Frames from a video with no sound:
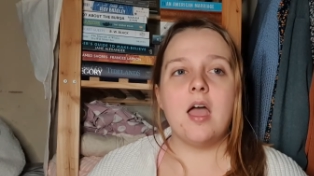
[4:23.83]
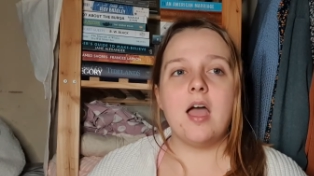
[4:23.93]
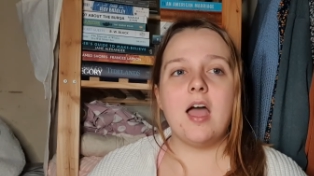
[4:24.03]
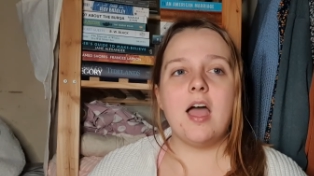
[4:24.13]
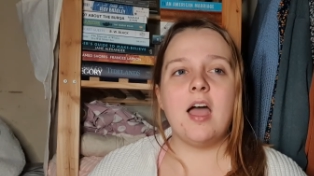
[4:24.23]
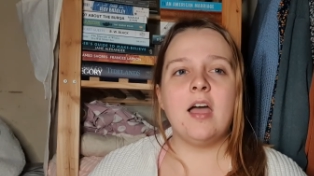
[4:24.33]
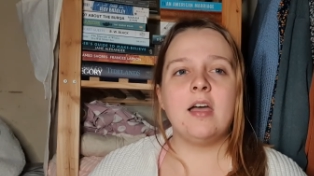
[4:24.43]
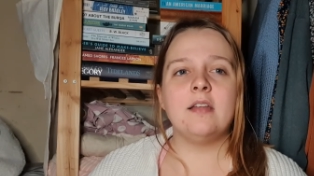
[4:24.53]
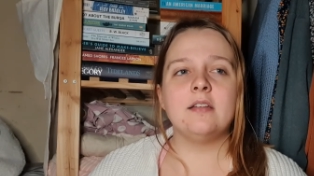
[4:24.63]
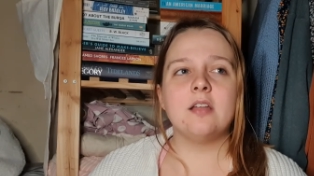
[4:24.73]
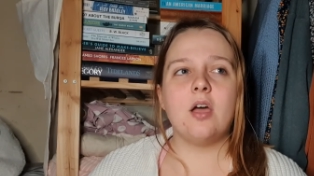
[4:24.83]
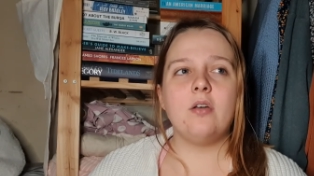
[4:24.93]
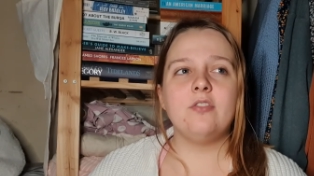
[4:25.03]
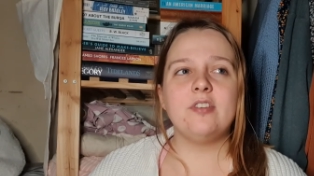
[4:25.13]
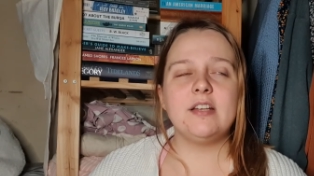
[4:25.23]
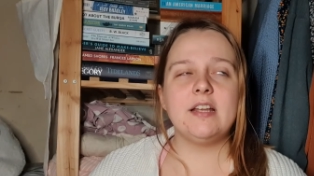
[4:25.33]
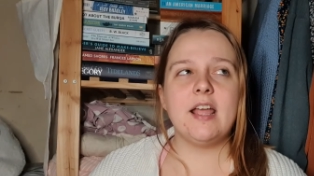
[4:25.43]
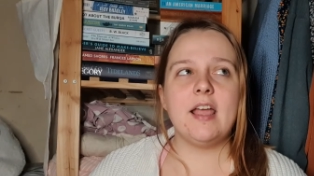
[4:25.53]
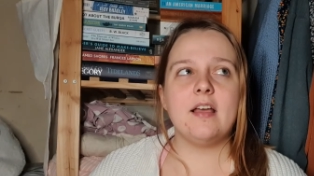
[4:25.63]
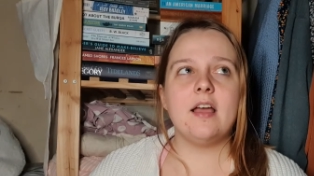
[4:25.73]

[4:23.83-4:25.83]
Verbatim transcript: And I was reading it,